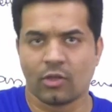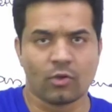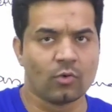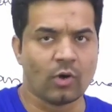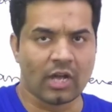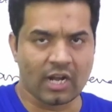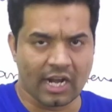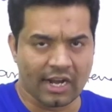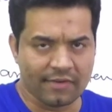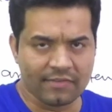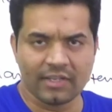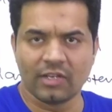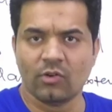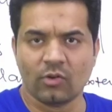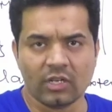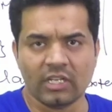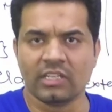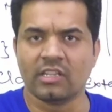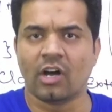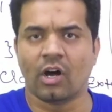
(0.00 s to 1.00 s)
You are having
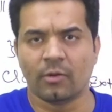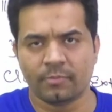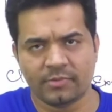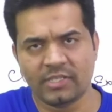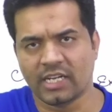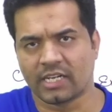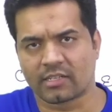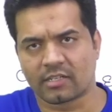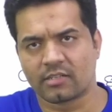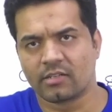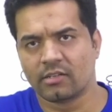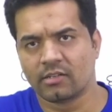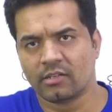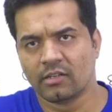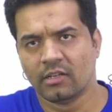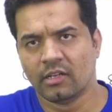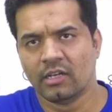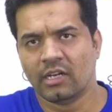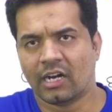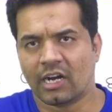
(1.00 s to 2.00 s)
only the object,
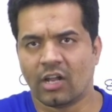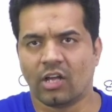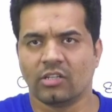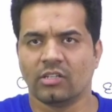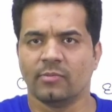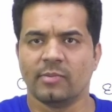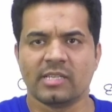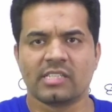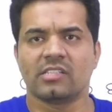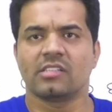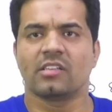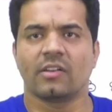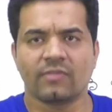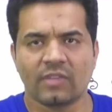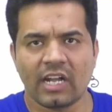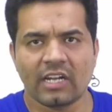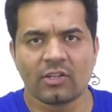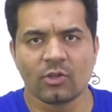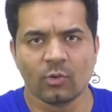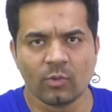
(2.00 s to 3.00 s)
and on the basis
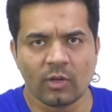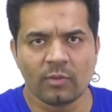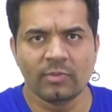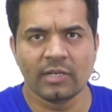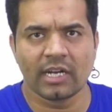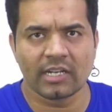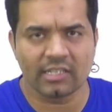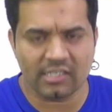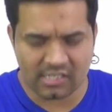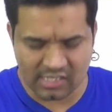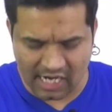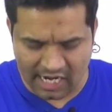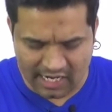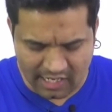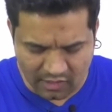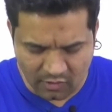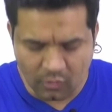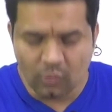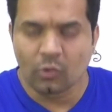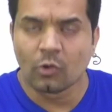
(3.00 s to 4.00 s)
of that you will be
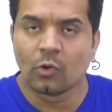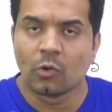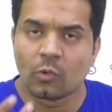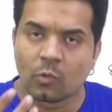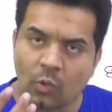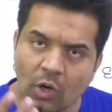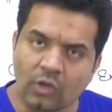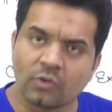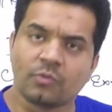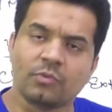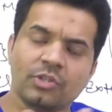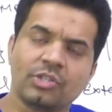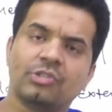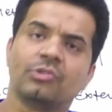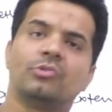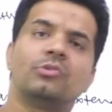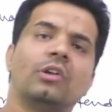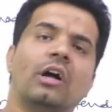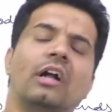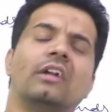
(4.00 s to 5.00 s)
understanding what we
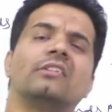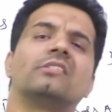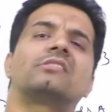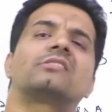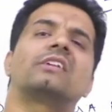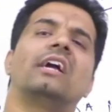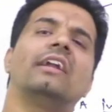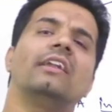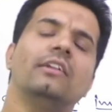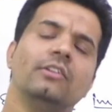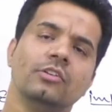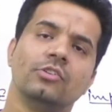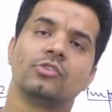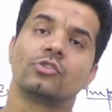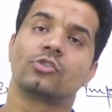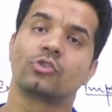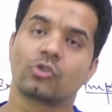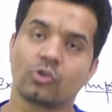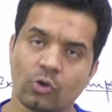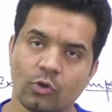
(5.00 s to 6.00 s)
should understand.
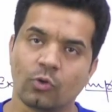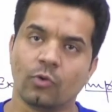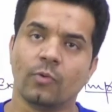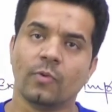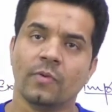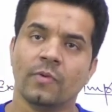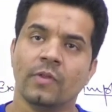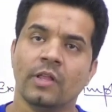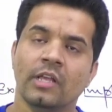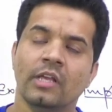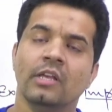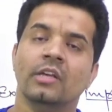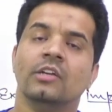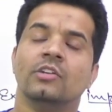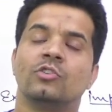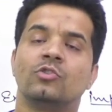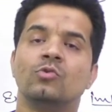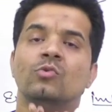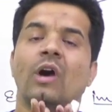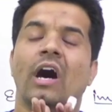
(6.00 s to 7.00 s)
So
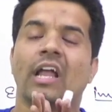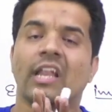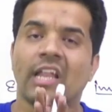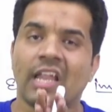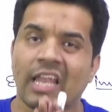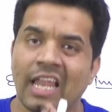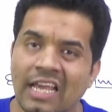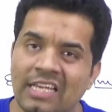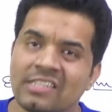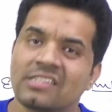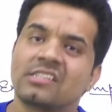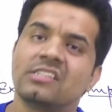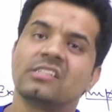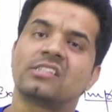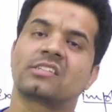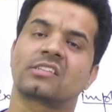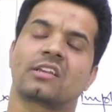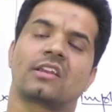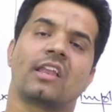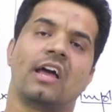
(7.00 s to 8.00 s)
to analyze
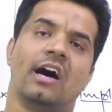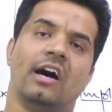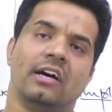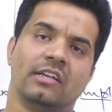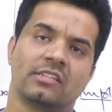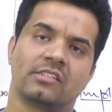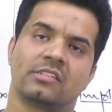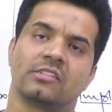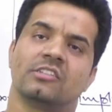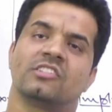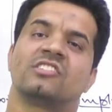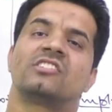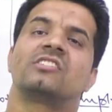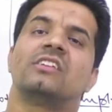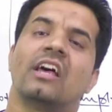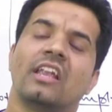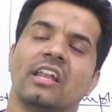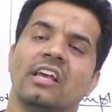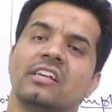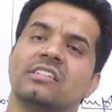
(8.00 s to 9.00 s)
this class,
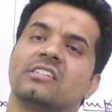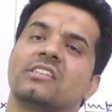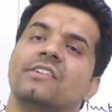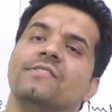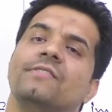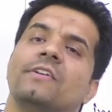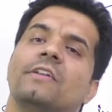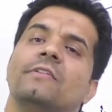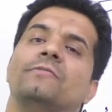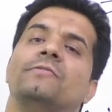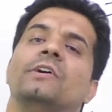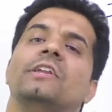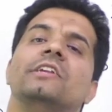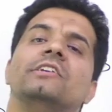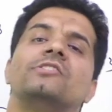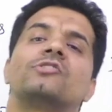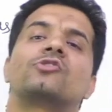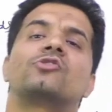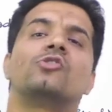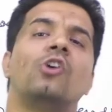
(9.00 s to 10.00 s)
Sun has given a
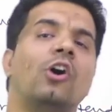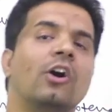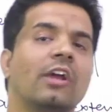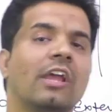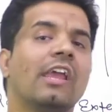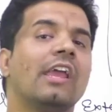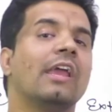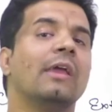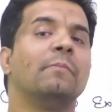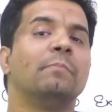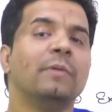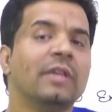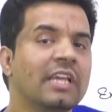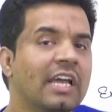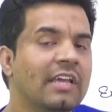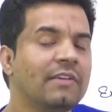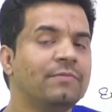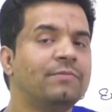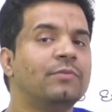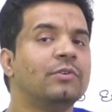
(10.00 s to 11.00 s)
very strong
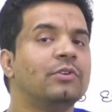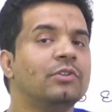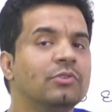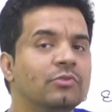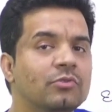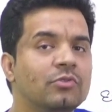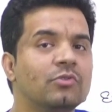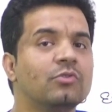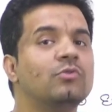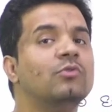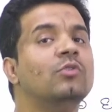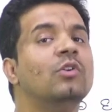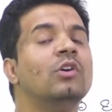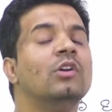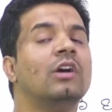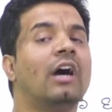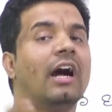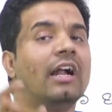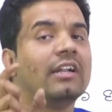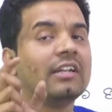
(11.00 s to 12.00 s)
API for you to
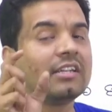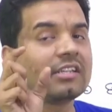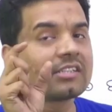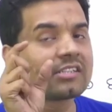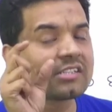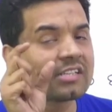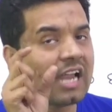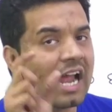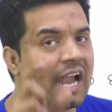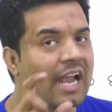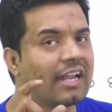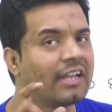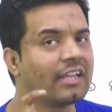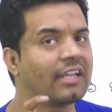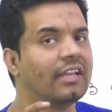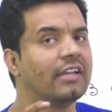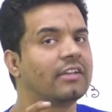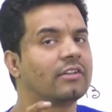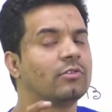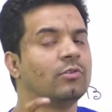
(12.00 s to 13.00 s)

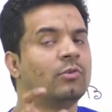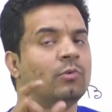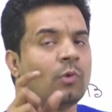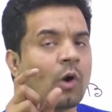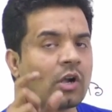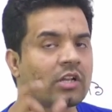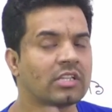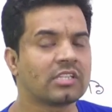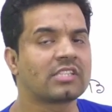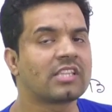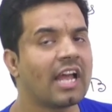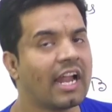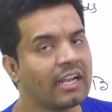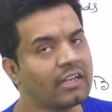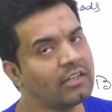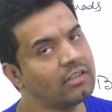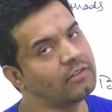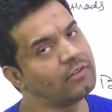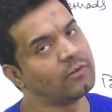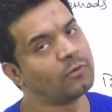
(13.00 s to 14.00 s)
understand it. What is
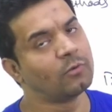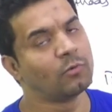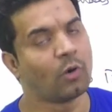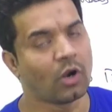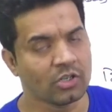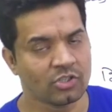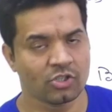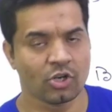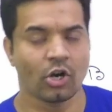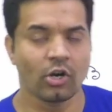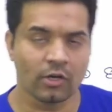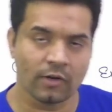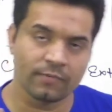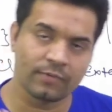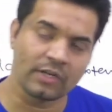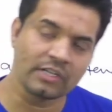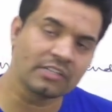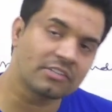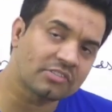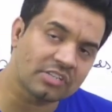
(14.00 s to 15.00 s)
that? What sort
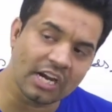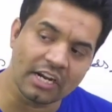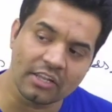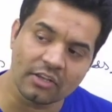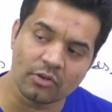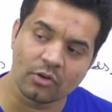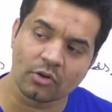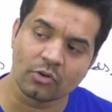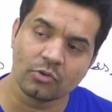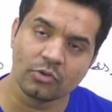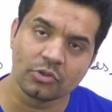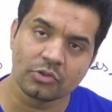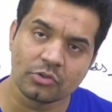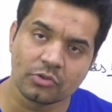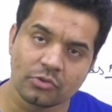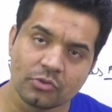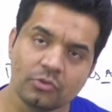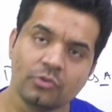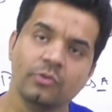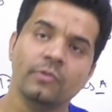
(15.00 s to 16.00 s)
of understanding you are going
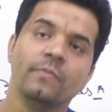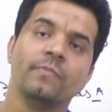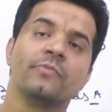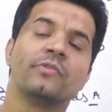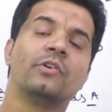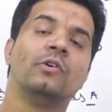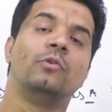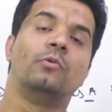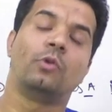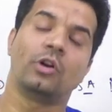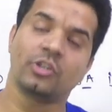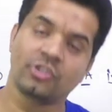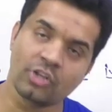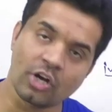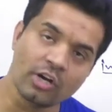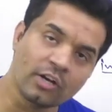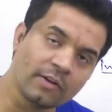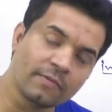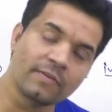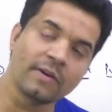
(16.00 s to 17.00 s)
to do? What
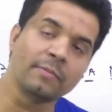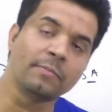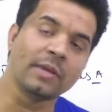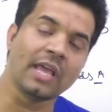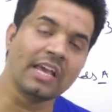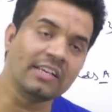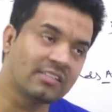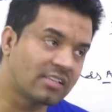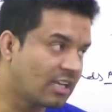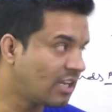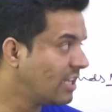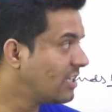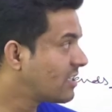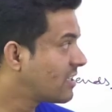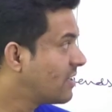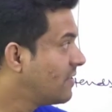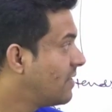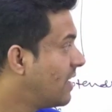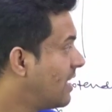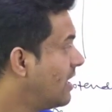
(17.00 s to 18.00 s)
sort of API Sun
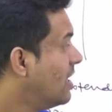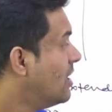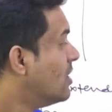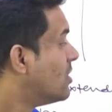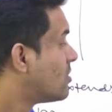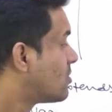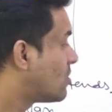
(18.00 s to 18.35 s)
has given?